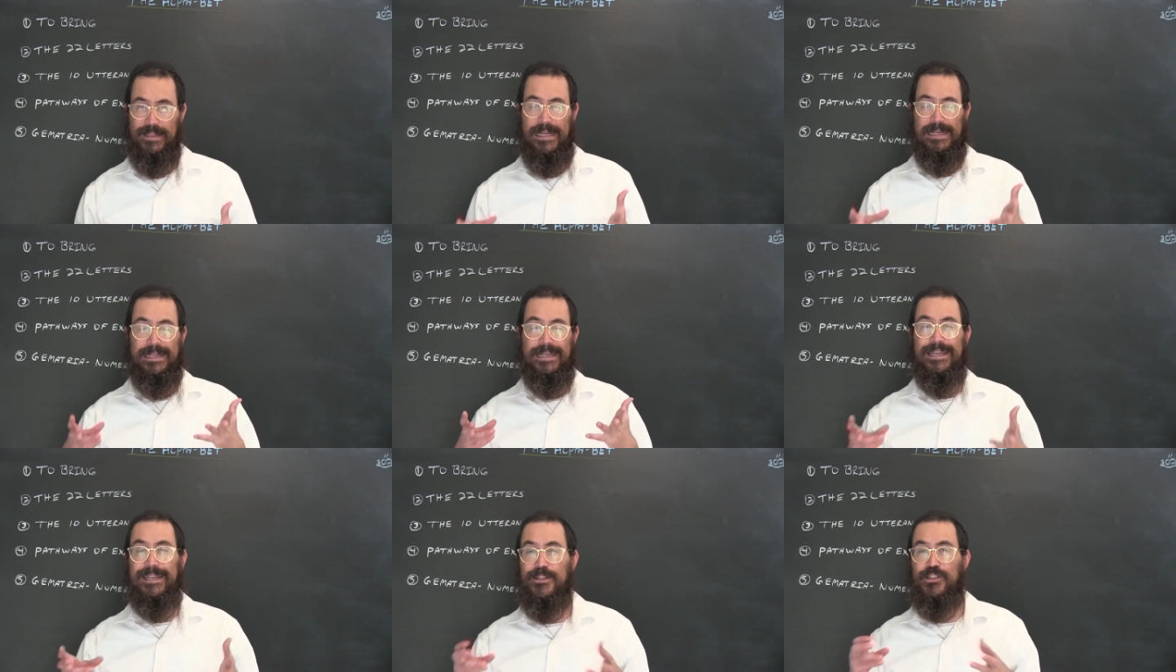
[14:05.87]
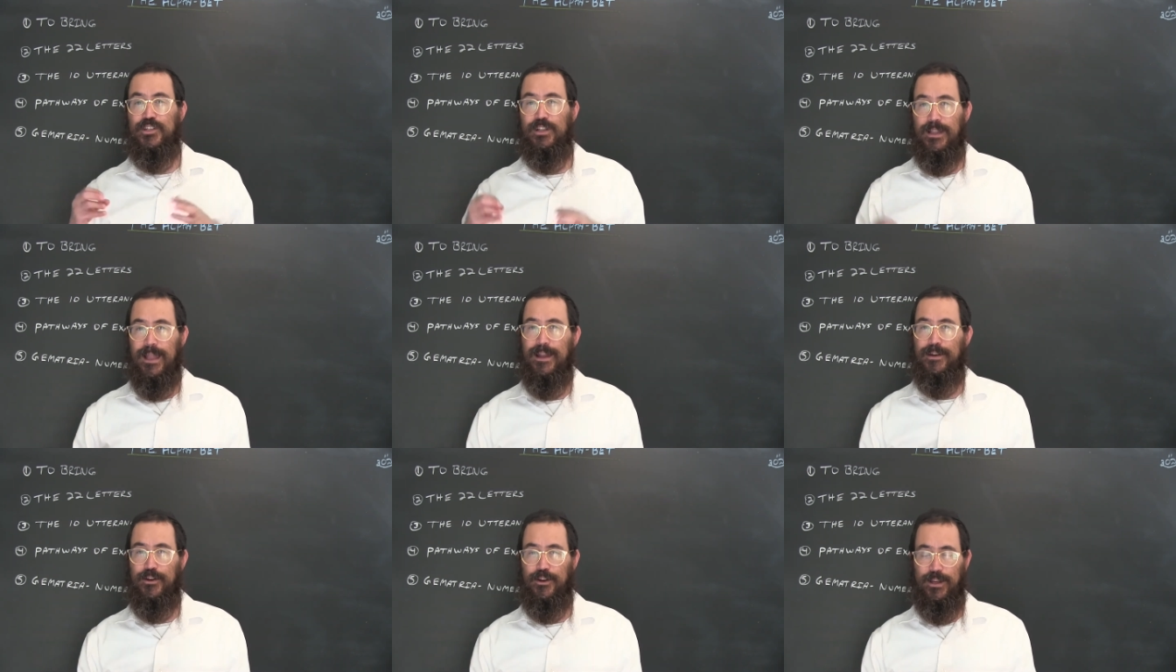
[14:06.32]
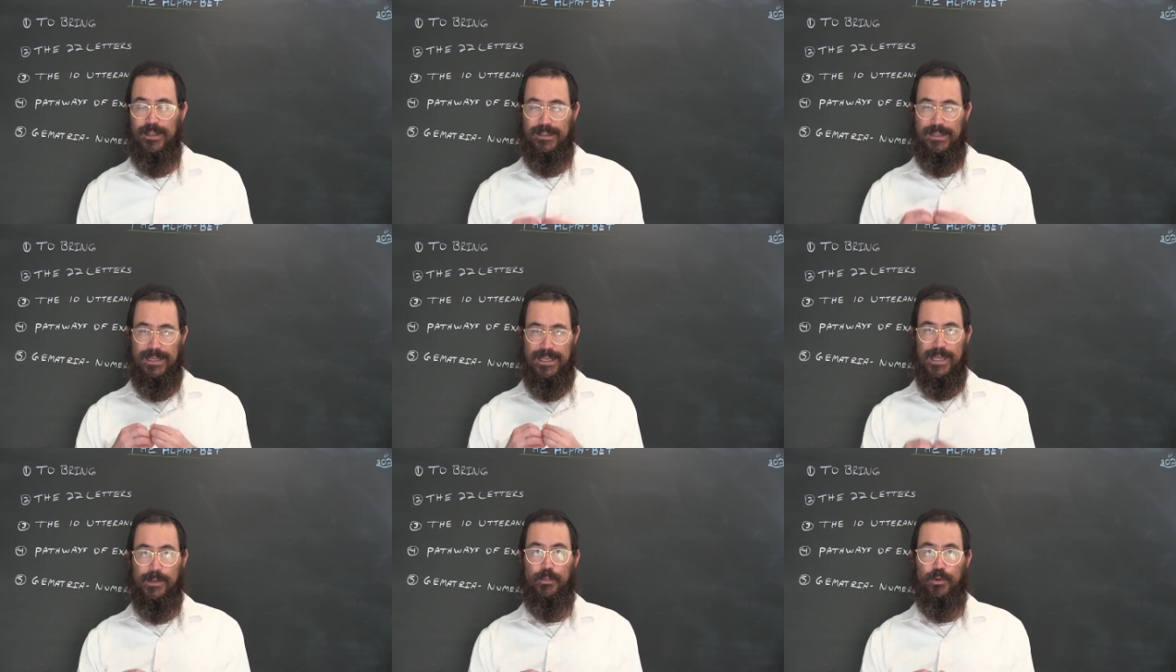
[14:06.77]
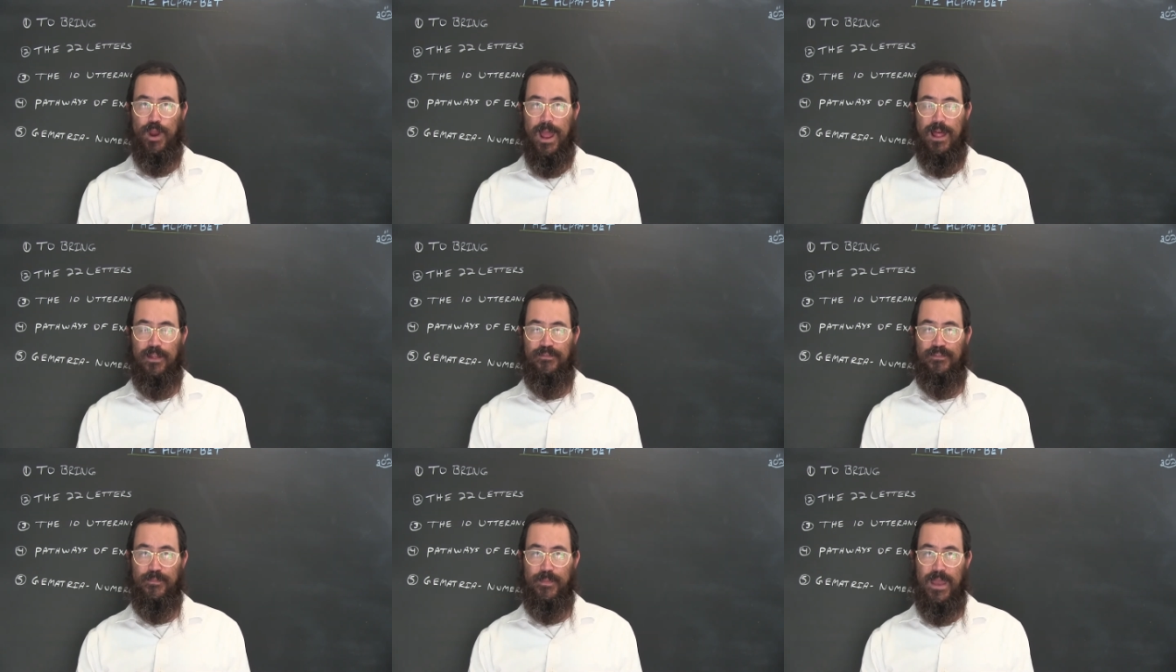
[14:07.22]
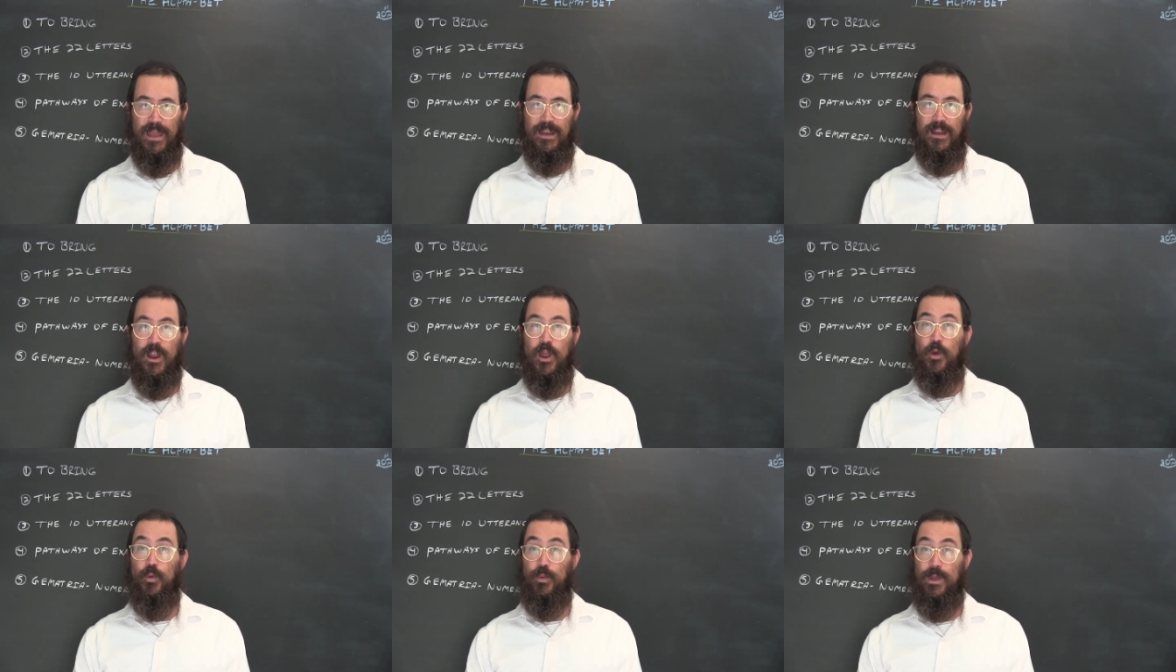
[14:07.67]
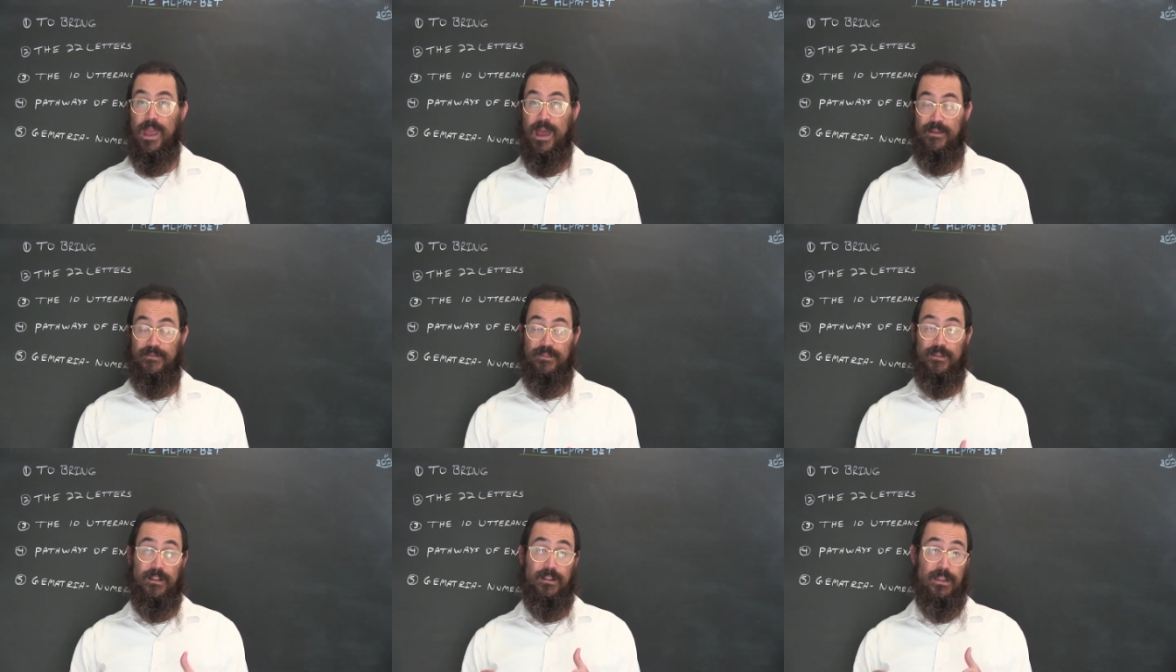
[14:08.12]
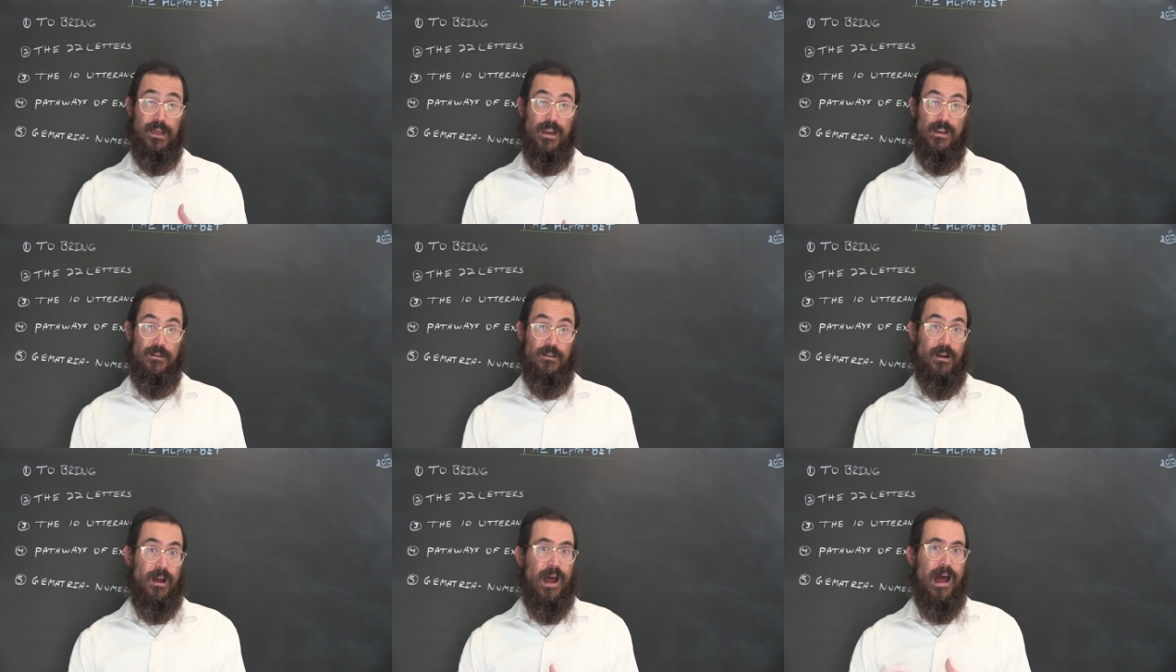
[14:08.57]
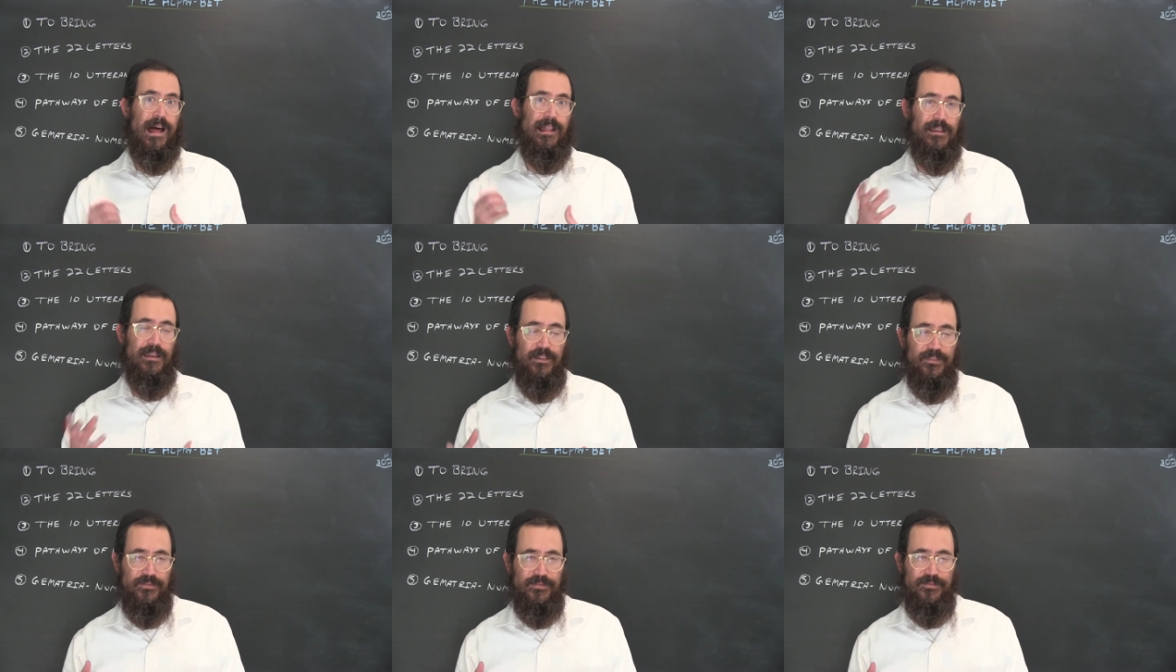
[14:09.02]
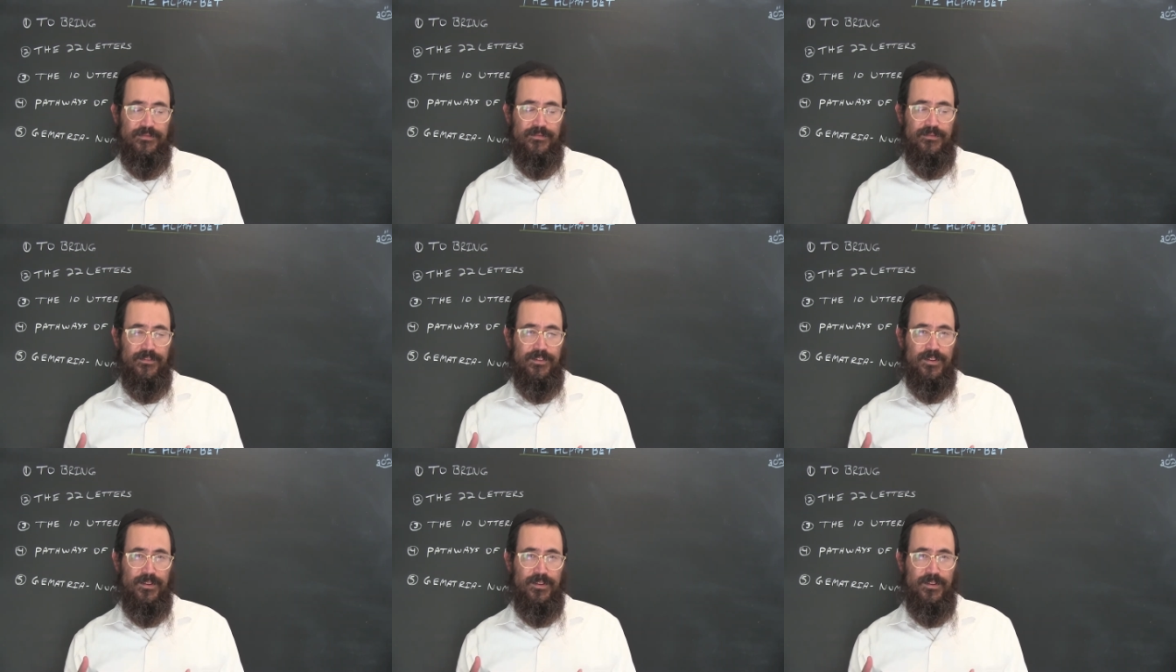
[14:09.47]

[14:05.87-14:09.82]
That each letter in the Hebrew alphabet, we have a letter aleph.